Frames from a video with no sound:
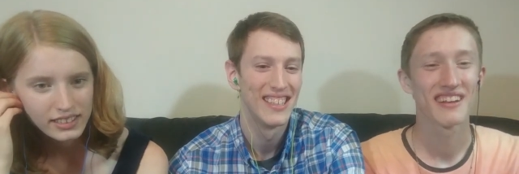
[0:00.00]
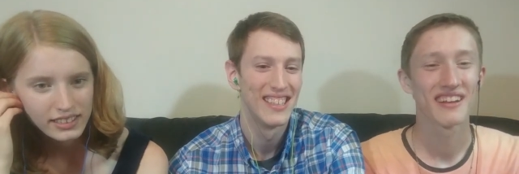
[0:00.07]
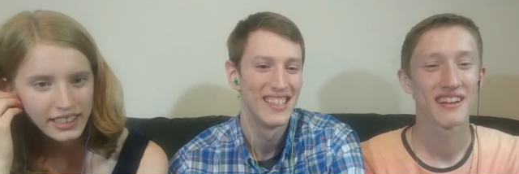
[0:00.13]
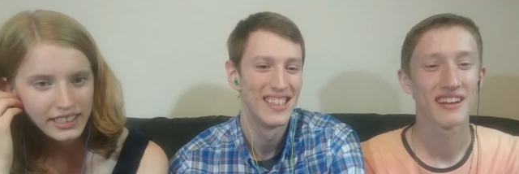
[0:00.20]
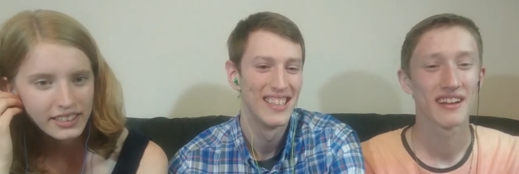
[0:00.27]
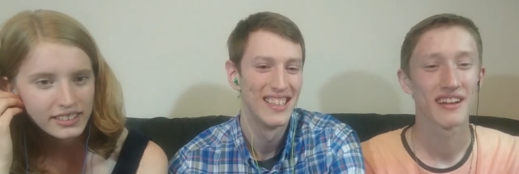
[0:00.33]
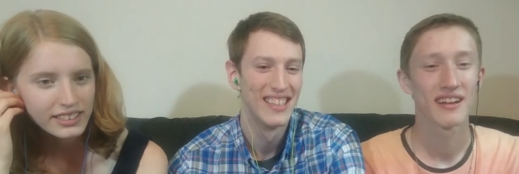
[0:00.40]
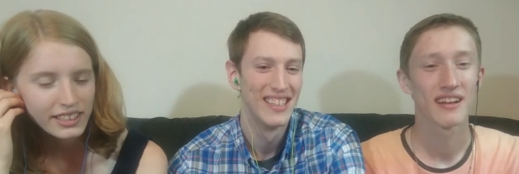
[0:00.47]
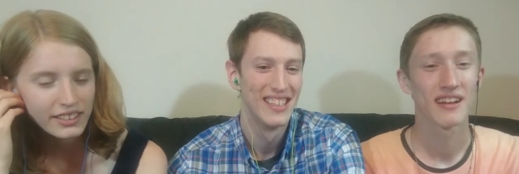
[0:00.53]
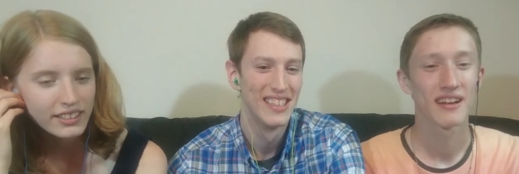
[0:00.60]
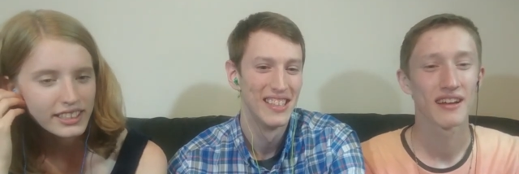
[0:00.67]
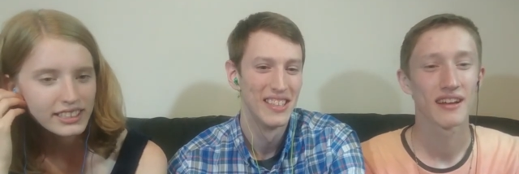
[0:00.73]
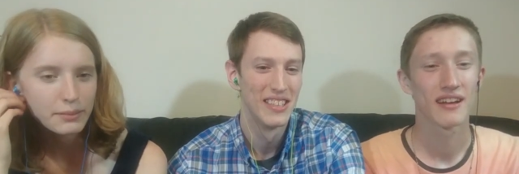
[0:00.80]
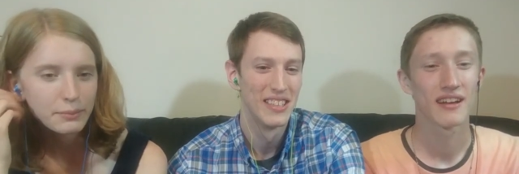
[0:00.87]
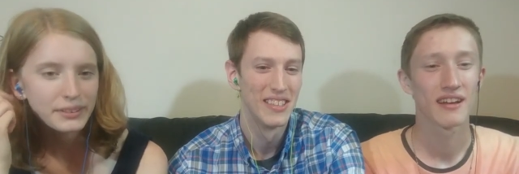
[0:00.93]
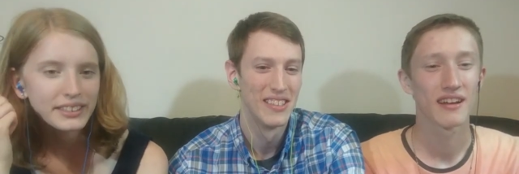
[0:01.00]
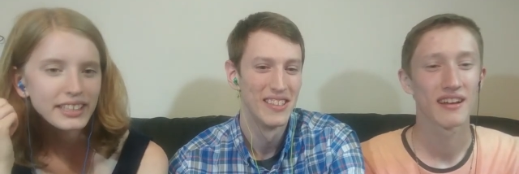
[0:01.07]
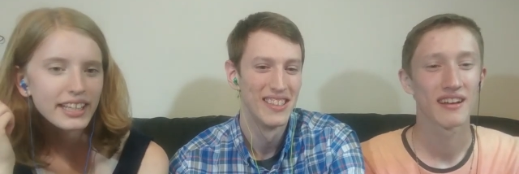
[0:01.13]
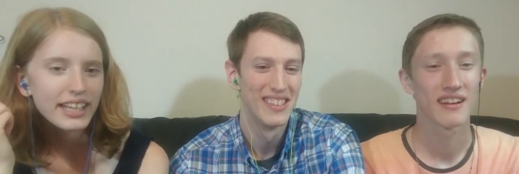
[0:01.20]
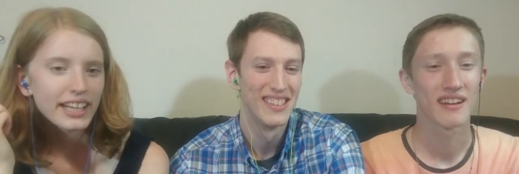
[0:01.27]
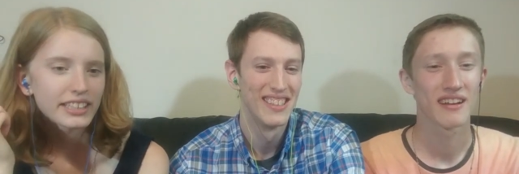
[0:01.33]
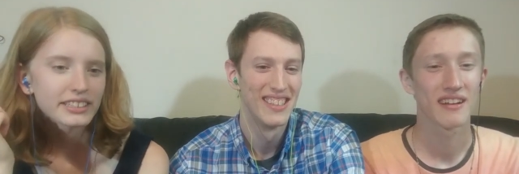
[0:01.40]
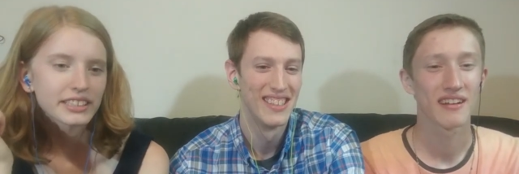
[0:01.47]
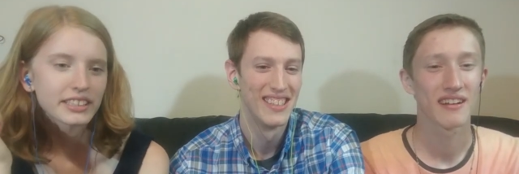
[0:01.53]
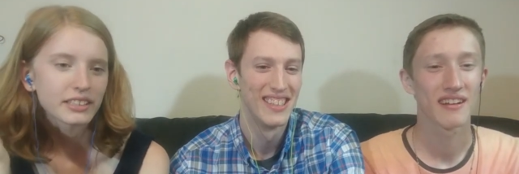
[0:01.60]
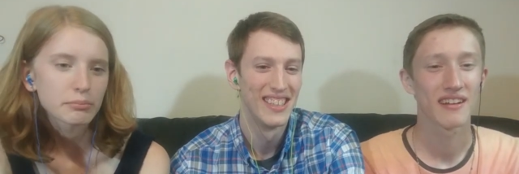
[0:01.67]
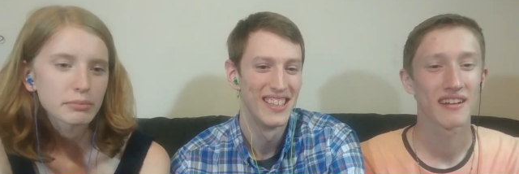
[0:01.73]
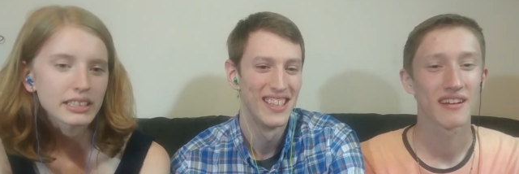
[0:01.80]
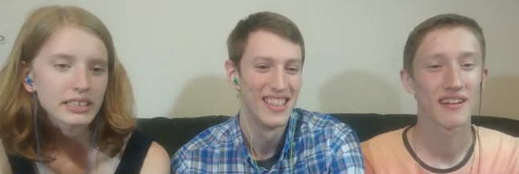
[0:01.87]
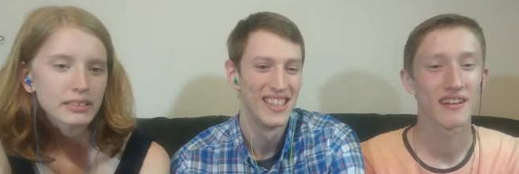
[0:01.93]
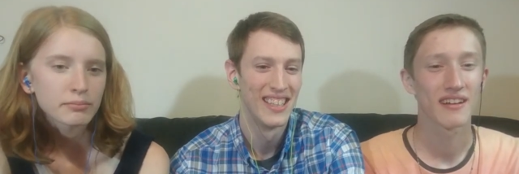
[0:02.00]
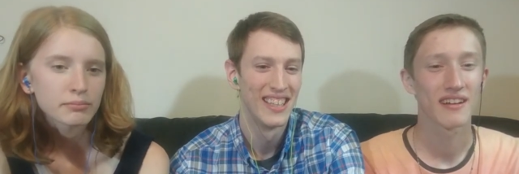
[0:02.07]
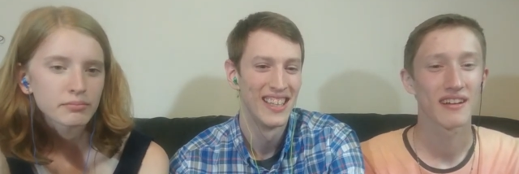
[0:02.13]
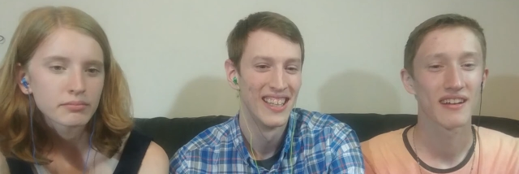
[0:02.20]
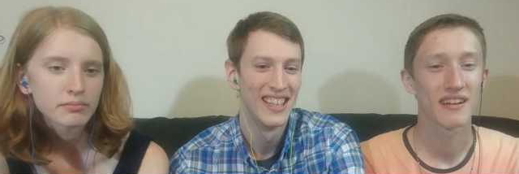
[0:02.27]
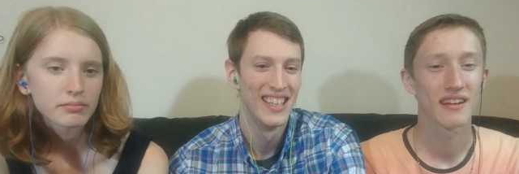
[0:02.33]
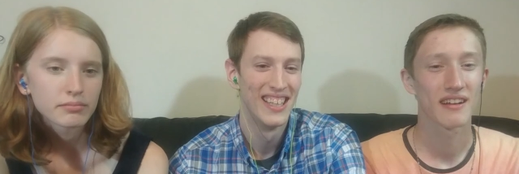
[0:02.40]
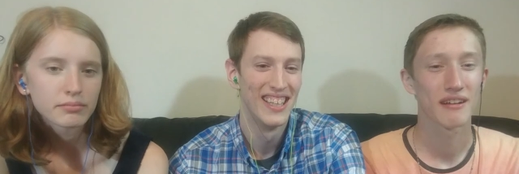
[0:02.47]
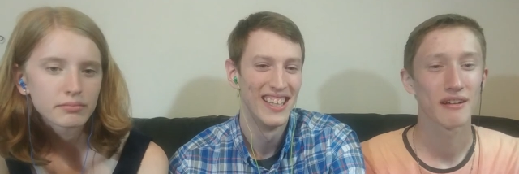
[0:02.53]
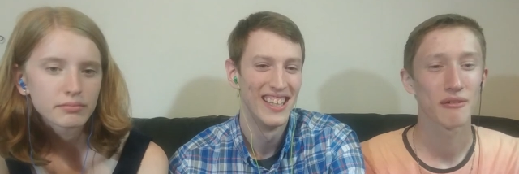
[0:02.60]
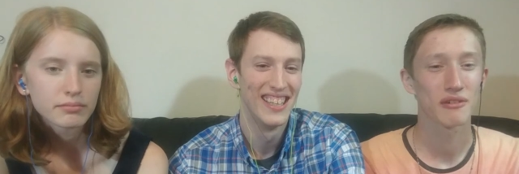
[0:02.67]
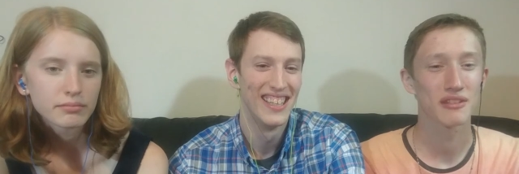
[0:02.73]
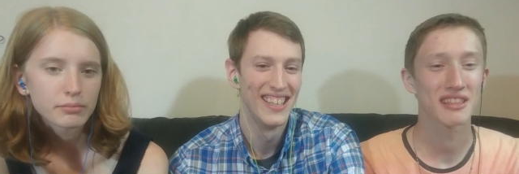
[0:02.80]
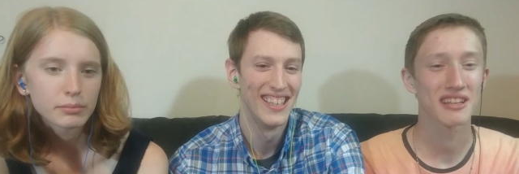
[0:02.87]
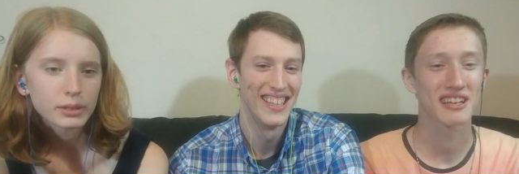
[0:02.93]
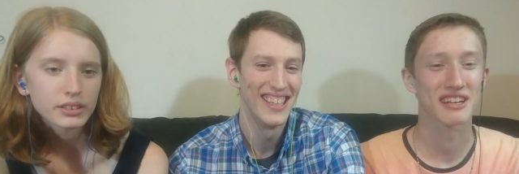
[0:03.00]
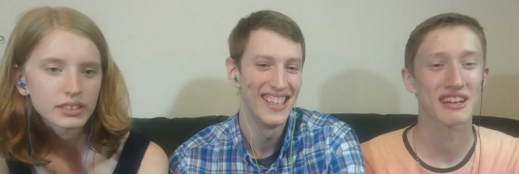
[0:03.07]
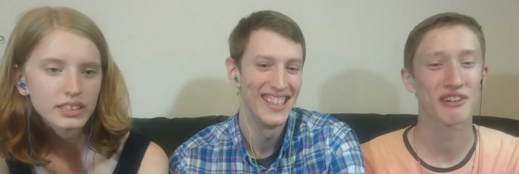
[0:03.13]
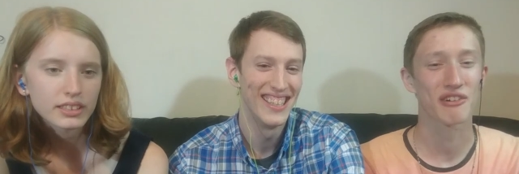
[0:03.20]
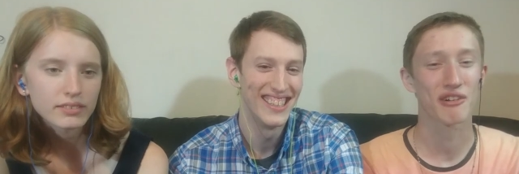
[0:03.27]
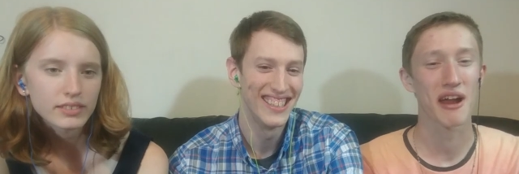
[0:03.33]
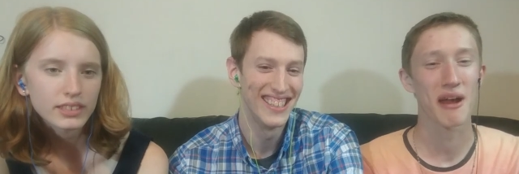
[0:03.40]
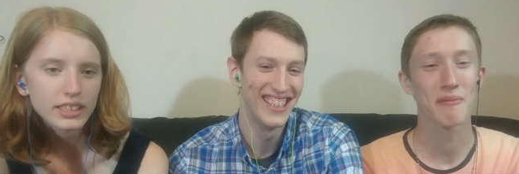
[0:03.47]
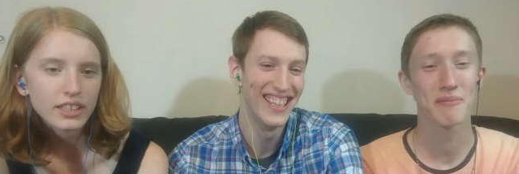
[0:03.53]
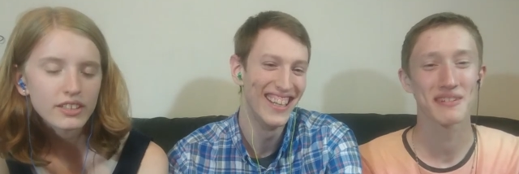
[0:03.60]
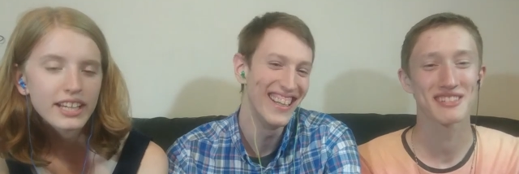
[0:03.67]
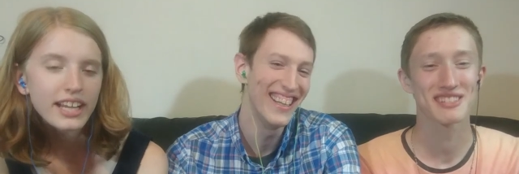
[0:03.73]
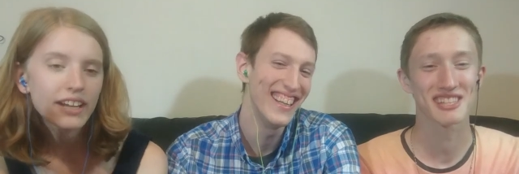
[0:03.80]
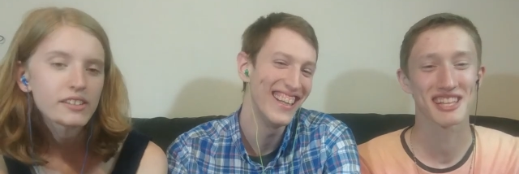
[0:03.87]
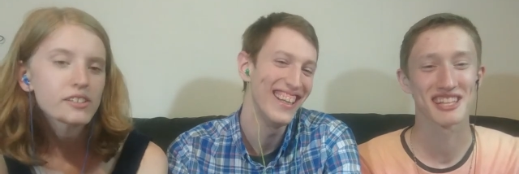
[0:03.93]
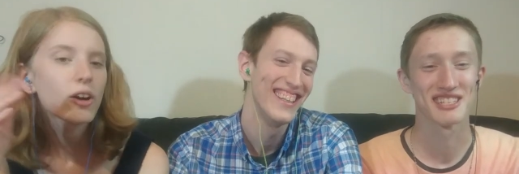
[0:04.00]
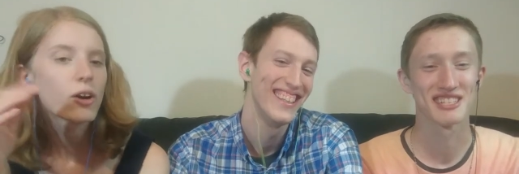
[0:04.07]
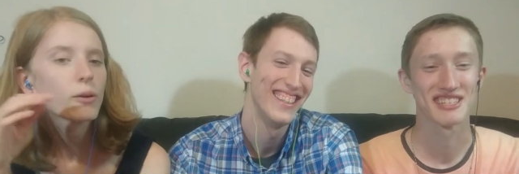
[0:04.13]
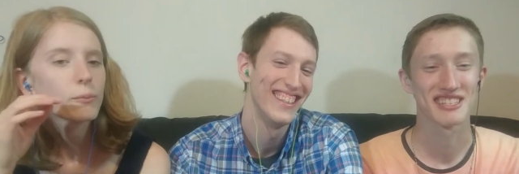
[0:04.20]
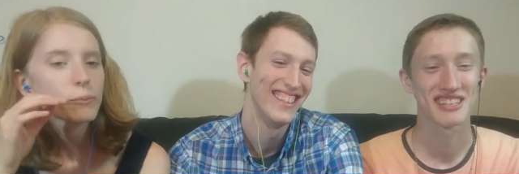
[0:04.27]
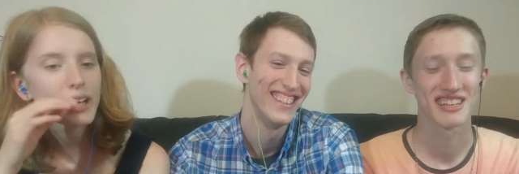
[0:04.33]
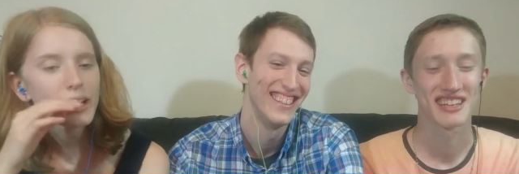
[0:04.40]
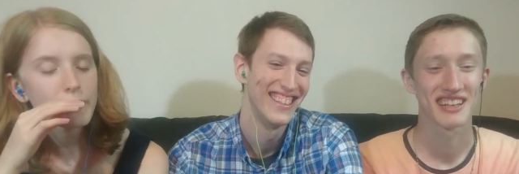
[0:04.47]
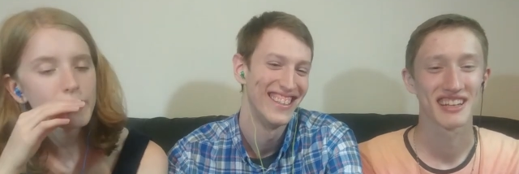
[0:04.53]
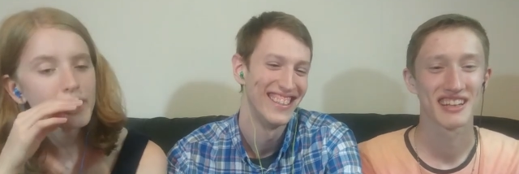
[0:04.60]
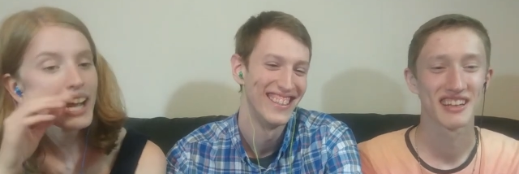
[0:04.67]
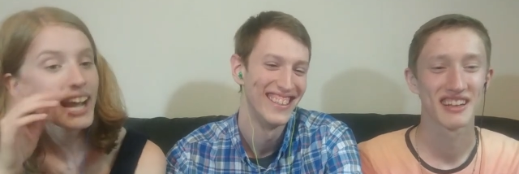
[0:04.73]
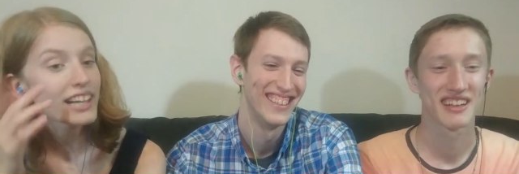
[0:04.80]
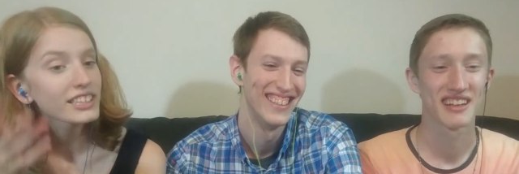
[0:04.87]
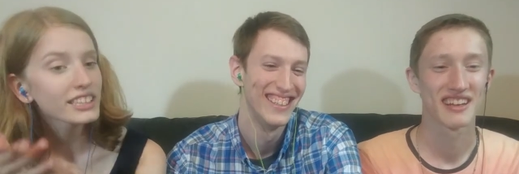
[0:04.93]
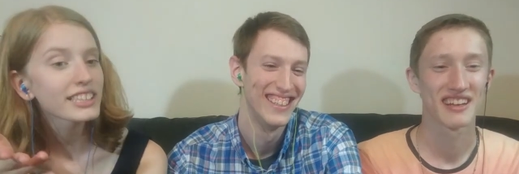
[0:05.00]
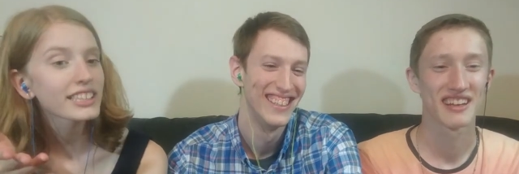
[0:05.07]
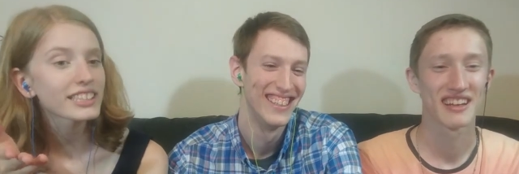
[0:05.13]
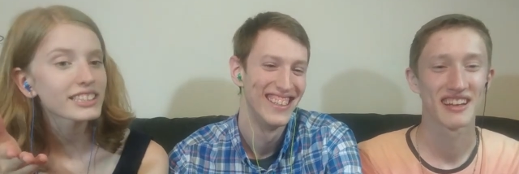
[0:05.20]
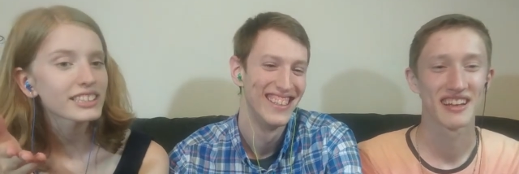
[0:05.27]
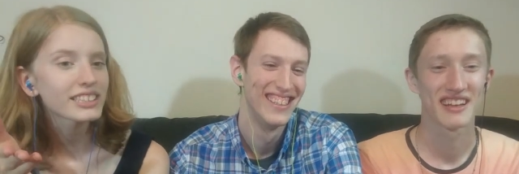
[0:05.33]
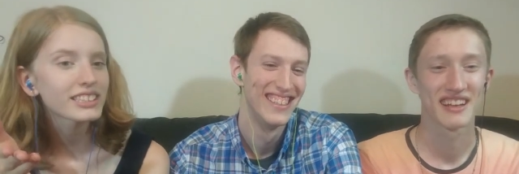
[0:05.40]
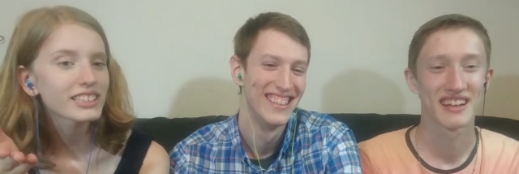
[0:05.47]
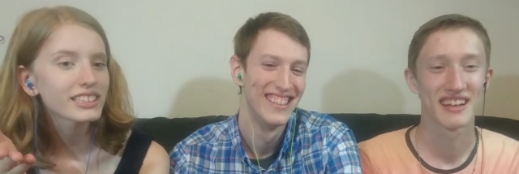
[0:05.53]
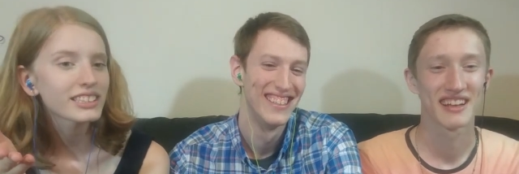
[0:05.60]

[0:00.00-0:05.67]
Speaker 1: That does sound like something that actually could be in a music video. No, maybe. Actually, This